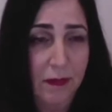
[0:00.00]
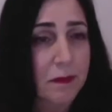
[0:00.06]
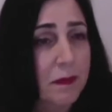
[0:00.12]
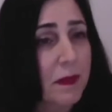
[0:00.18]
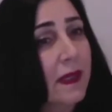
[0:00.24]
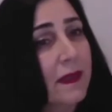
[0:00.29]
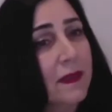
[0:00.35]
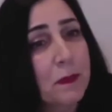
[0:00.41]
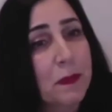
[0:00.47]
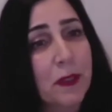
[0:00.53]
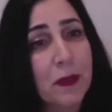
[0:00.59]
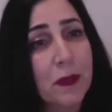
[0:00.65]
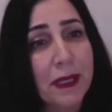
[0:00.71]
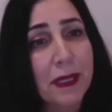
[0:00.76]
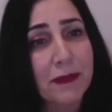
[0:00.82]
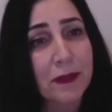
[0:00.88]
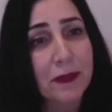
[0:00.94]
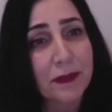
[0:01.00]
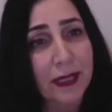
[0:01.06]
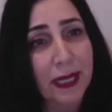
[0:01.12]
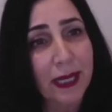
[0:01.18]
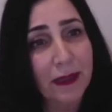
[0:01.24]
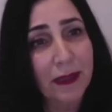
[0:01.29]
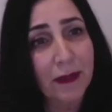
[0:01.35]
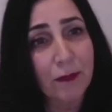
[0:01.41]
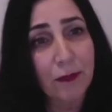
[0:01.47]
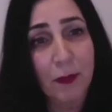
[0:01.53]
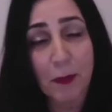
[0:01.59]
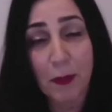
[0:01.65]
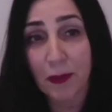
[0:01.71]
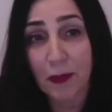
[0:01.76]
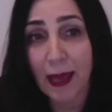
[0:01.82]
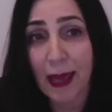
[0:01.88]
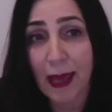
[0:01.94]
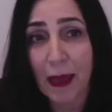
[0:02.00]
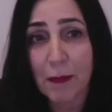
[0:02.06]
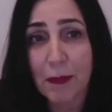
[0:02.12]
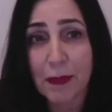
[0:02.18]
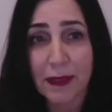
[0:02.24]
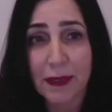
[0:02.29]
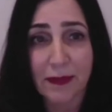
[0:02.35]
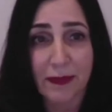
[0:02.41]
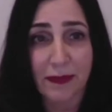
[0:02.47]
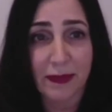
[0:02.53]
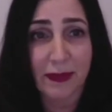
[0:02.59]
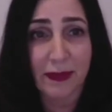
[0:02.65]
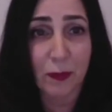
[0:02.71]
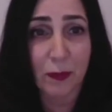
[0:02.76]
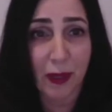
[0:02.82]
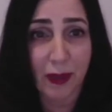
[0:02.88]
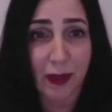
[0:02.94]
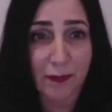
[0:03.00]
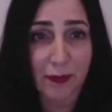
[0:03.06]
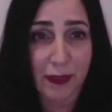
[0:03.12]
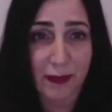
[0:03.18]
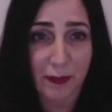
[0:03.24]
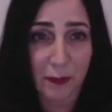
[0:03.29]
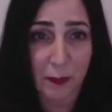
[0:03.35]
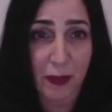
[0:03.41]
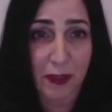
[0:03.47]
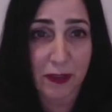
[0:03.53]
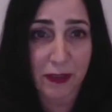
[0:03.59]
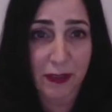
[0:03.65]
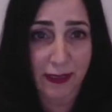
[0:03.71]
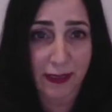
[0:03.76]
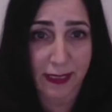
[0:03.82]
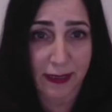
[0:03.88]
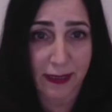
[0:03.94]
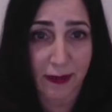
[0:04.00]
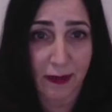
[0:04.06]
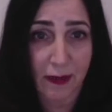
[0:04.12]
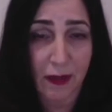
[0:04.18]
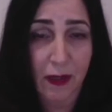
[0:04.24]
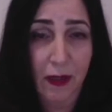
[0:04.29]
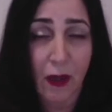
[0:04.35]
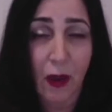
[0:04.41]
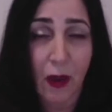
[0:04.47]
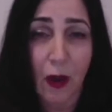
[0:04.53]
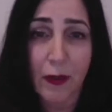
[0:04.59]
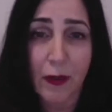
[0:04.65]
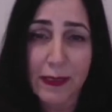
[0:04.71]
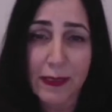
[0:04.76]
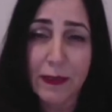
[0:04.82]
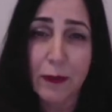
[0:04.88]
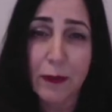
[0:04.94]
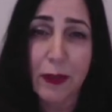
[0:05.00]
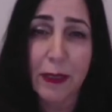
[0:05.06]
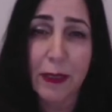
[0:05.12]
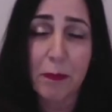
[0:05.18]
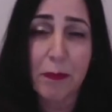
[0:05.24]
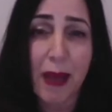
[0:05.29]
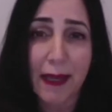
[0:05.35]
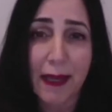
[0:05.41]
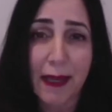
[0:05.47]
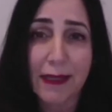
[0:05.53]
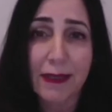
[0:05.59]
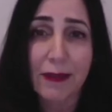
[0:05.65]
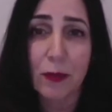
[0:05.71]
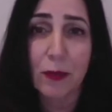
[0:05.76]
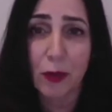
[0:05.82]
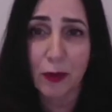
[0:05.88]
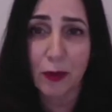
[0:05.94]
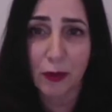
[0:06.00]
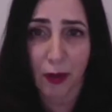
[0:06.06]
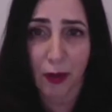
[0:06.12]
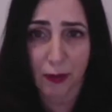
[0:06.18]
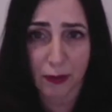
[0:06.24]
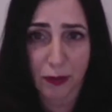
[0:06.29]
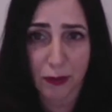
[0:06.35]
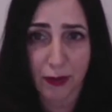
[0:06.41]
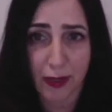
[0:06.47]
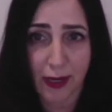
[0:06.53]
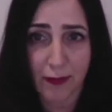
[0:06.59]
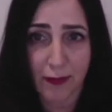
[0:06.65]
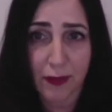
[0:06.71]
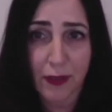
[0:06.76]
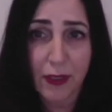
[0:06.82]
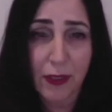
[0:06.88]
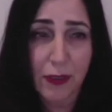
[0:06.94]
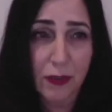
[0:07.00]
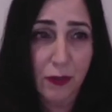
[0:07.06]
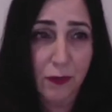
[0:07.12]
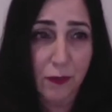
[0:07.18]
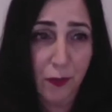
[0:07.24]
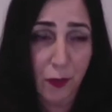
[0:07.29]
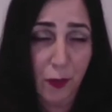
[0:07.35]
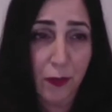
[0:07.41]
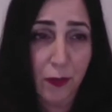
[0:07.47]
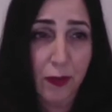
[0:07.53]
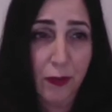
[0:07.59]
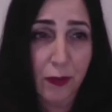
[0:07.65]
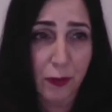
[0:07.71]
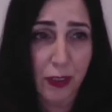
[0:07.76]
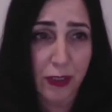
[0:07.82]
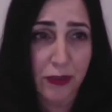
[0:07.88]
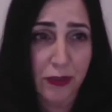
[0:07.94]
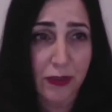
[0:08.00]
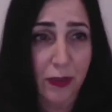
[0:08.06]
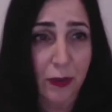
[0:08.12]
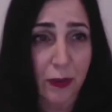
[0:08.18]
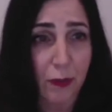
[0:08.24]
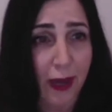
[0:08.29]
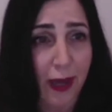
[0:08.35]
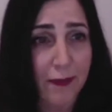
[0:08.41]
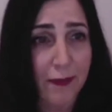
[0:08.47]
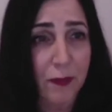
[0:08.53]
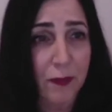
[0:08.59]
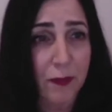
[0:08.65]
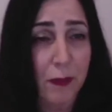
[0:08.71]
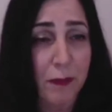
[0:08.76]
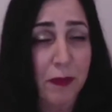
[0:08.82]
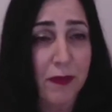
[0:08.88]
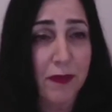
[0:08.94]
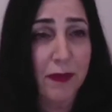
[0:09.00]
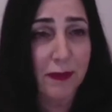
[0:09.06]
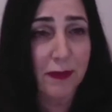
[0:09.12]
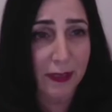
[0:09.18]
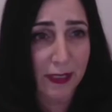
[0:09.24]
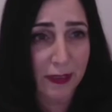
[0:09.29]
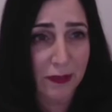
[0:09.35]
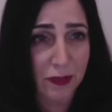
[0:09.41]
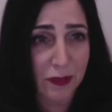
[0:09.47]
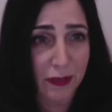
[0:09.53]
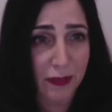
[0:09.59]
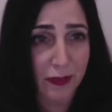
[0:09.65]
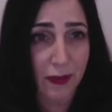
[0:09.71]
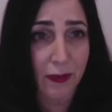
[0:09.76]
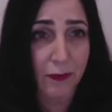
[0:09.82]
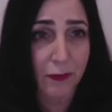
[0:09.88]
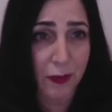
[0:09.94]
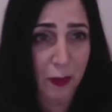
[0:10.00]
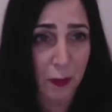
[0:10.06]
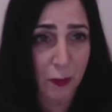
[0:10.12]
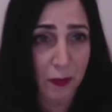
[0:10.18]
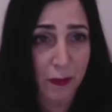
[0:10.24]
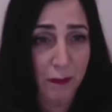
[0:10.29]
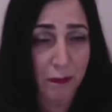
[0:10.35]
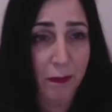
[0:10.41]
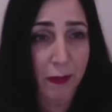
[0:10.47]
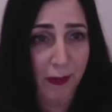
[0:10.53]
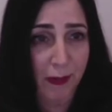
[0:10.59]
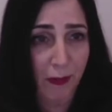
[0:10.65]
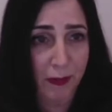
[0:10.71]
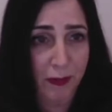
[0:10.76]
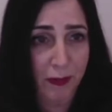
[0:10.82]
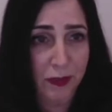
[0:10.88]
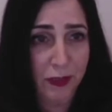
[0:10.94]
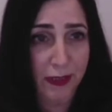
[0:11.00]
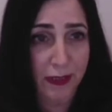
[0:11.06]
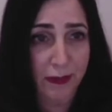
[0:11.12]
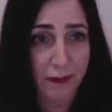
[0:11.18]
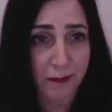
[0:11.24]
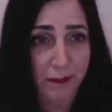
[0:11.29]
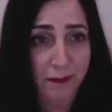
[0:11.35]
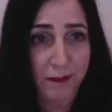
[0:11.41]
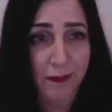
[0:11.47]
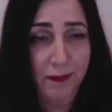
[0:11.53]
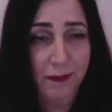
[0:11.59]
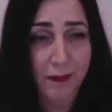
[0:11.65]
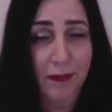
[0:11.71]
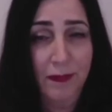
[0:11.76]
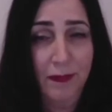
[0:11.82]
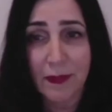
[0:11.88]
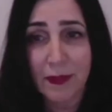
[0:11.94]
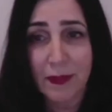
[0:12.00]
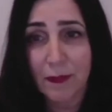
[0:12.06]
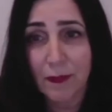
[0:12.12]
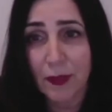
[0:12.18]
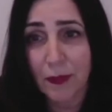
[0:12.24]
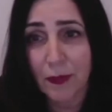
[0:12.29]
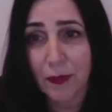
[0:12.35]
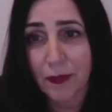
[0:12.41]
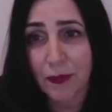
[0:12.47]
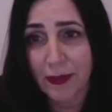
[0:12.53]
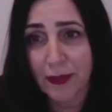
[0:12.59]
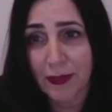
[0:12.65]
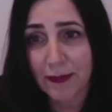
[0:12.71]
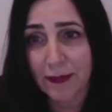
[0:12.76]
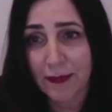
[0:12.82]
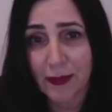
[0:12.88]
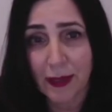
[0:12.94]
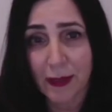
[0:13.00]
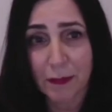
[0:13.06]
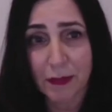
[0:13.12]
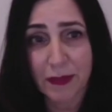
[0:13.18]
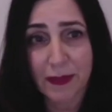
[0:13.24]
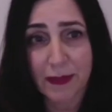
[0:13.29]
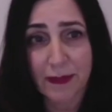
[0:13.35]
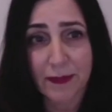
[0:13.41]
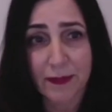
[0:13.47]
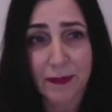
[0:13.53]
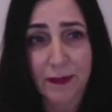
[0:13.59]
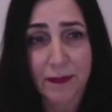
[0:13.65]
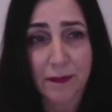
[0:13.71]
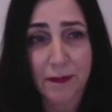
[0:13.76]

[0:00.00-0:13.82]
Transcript: Experimental data from our lab and disease relevant expression data are integrated back into our knowledge graph to further enrich the graph's representation of human biology. If you go to the next slide, please.